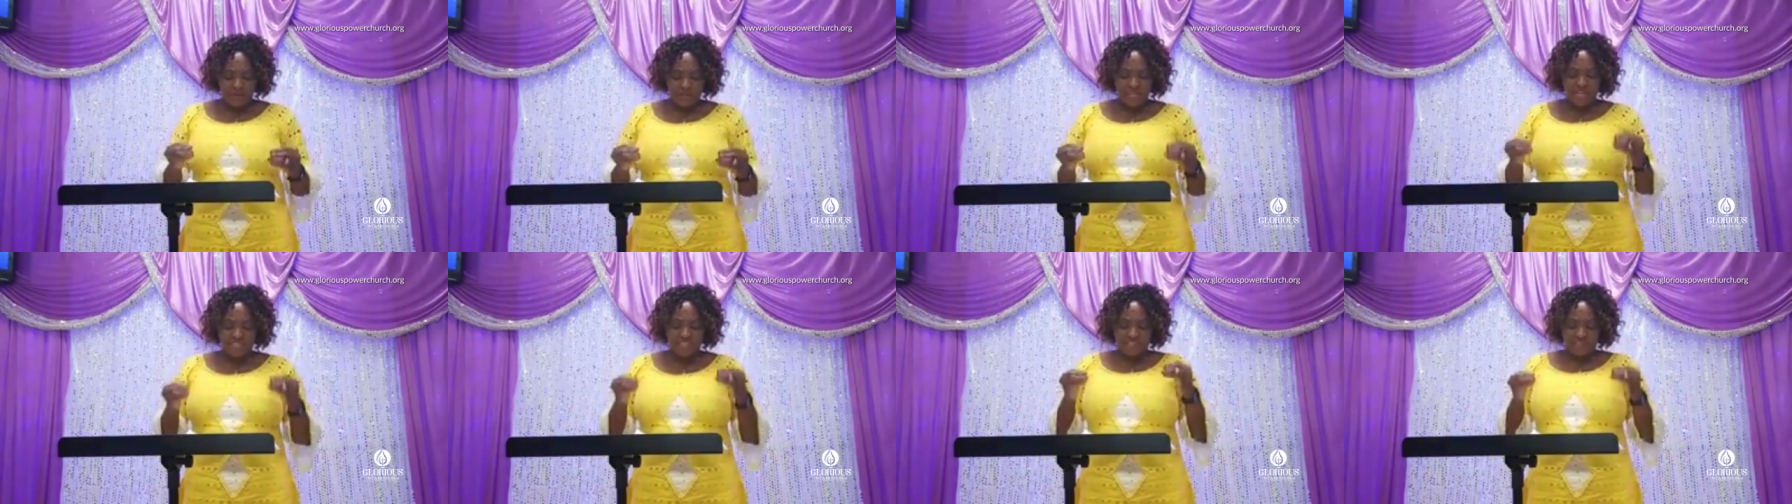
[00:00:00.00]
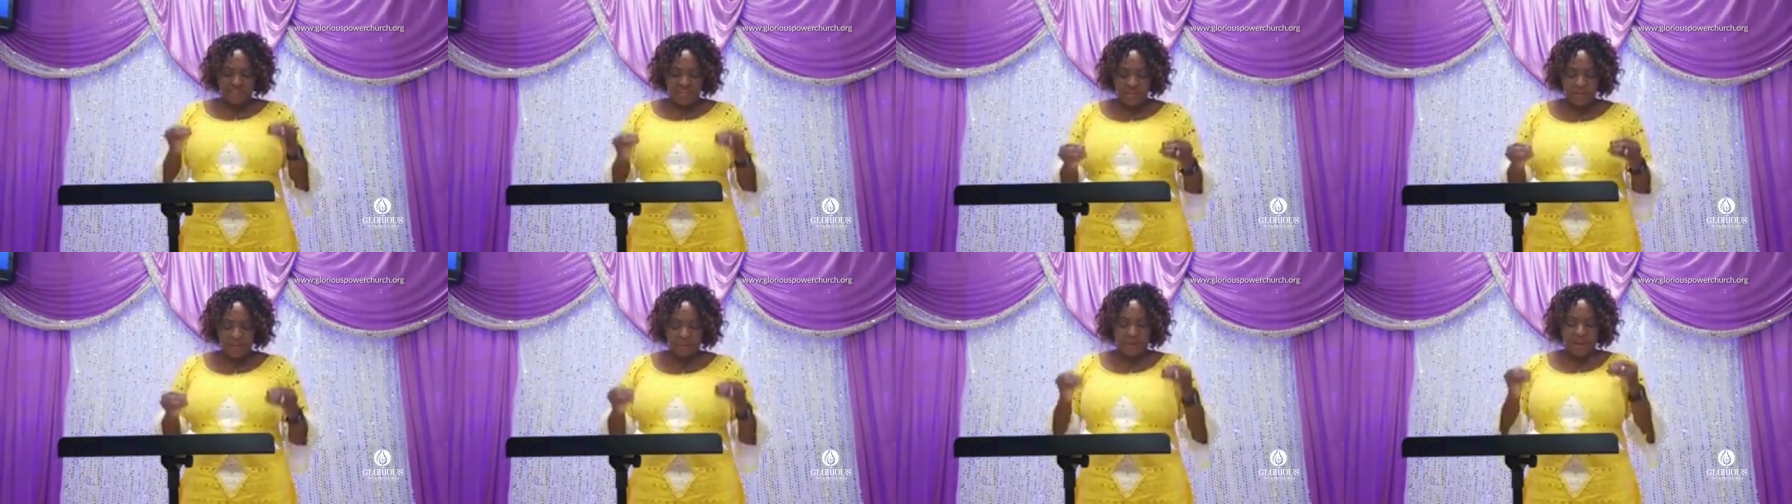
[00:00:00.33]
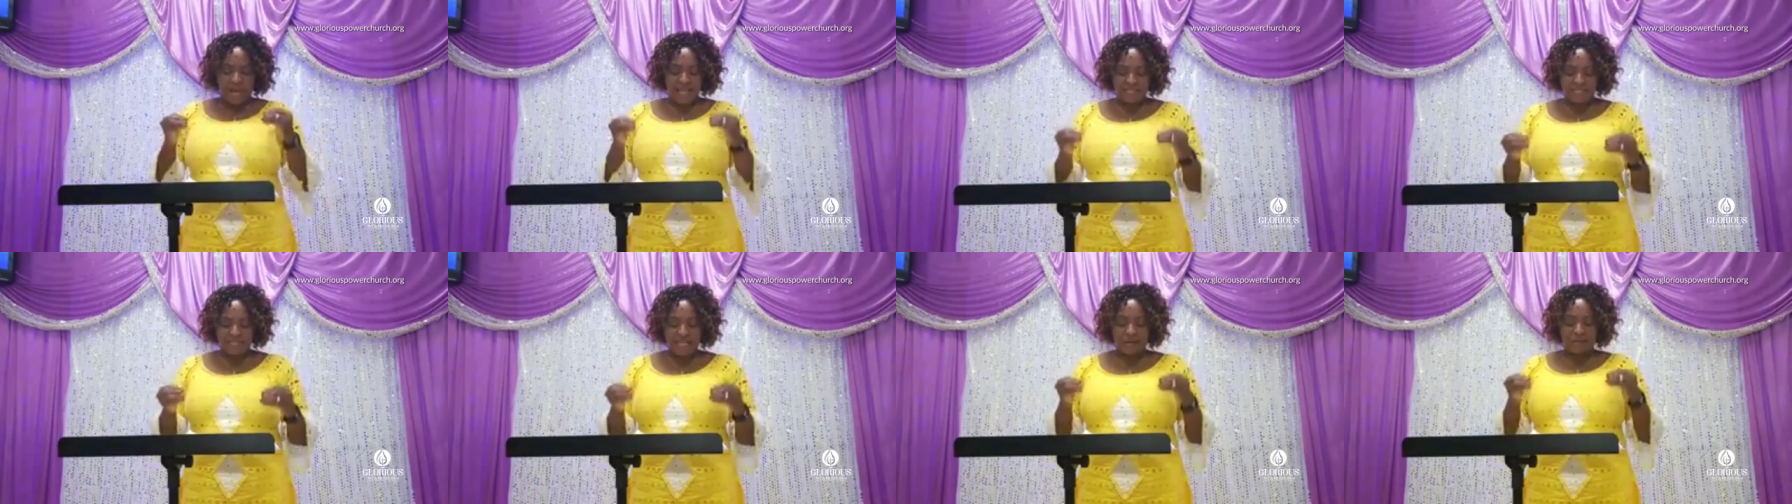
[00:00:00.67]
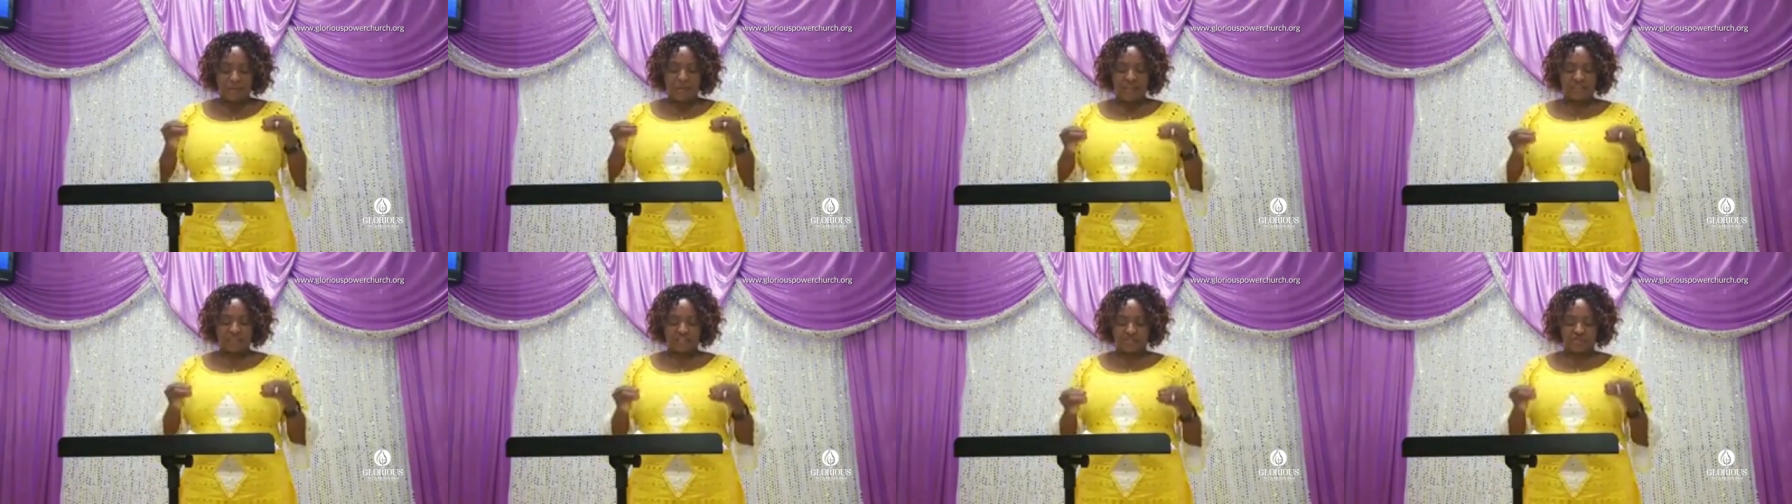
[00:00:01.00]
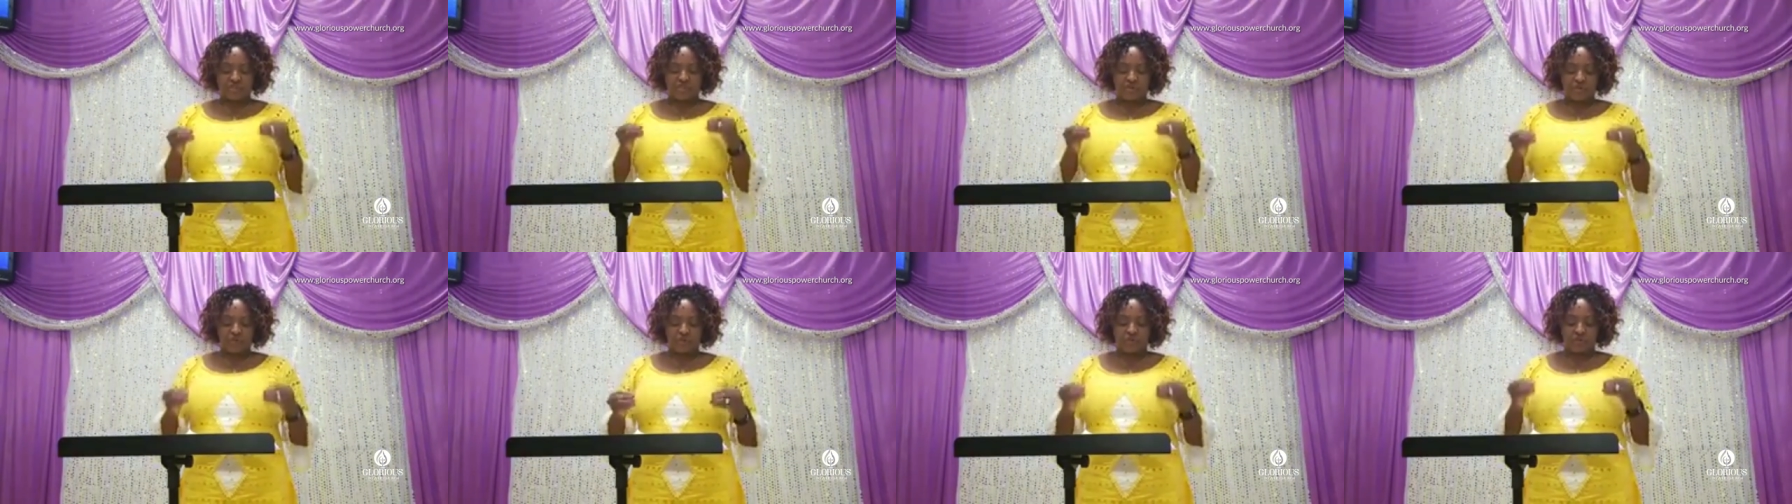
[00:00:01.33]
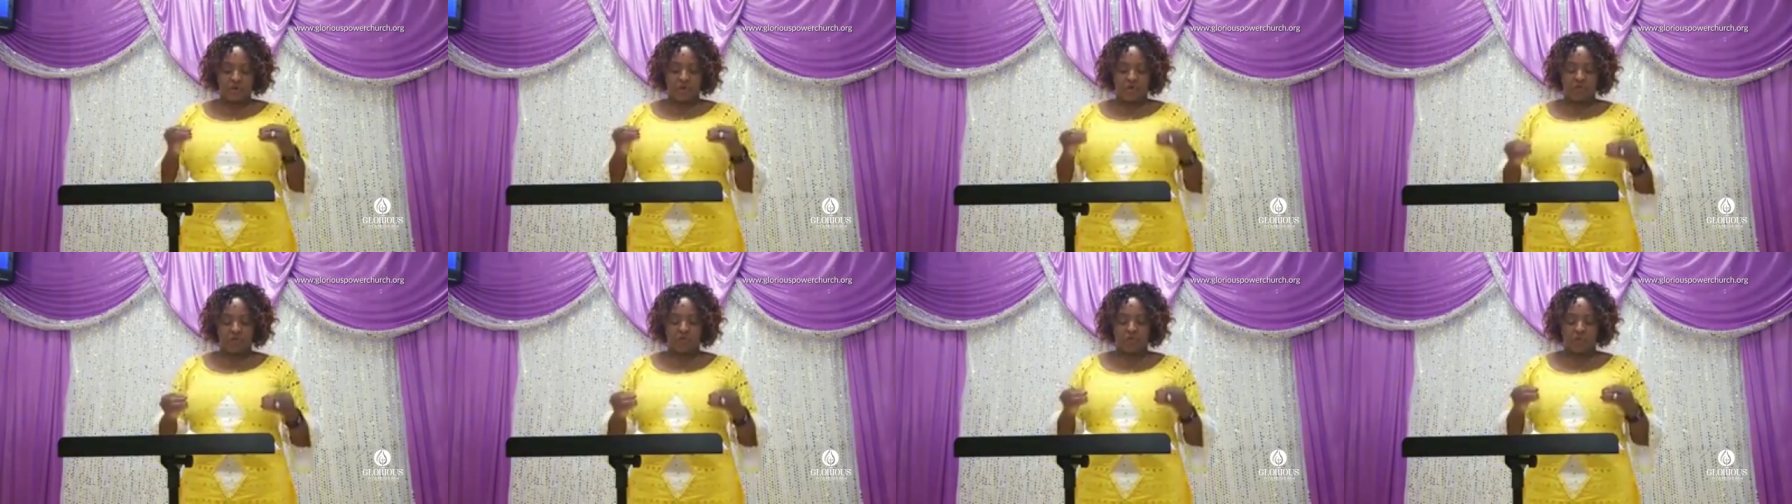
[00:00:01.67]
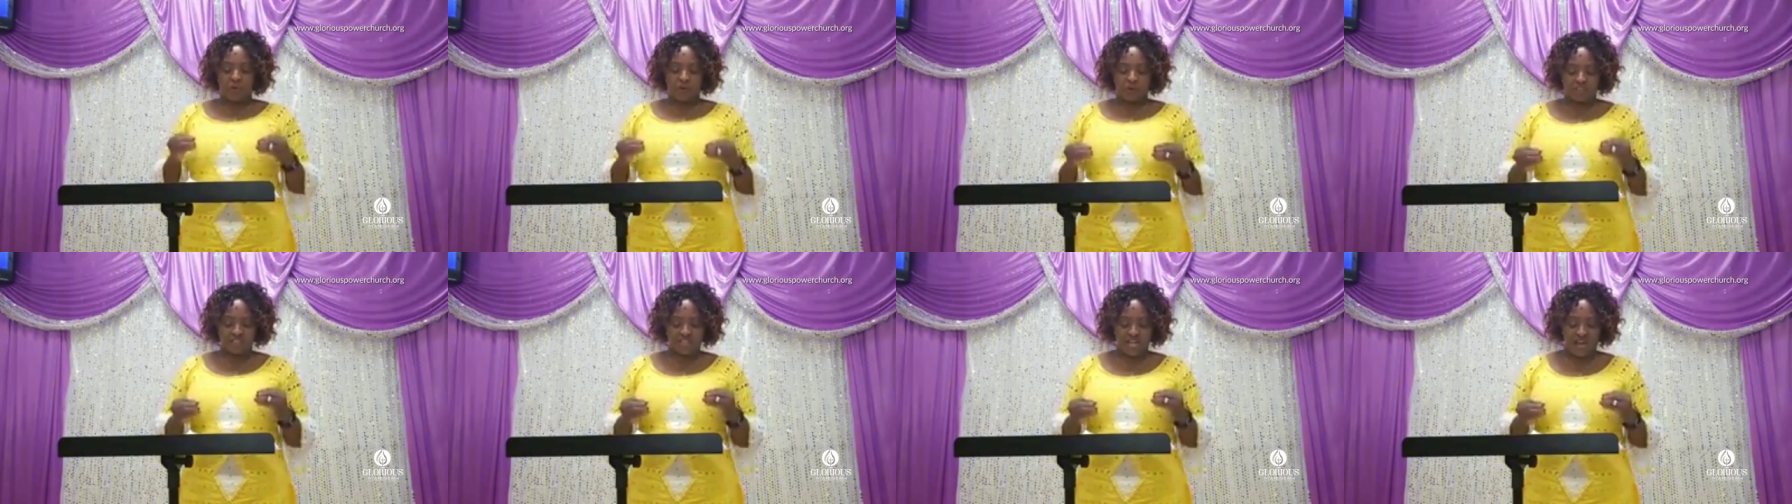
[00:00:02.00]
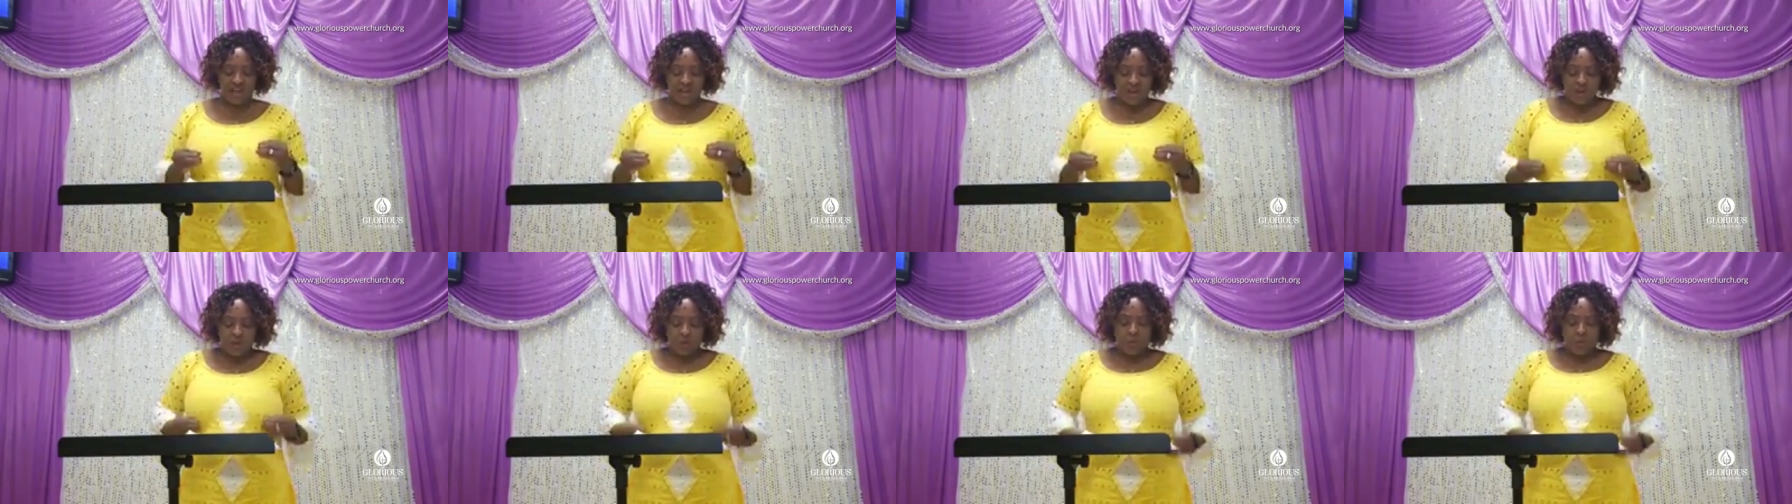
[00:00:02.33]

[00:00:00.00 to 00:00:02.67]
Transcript: the tree planted by the streams of water,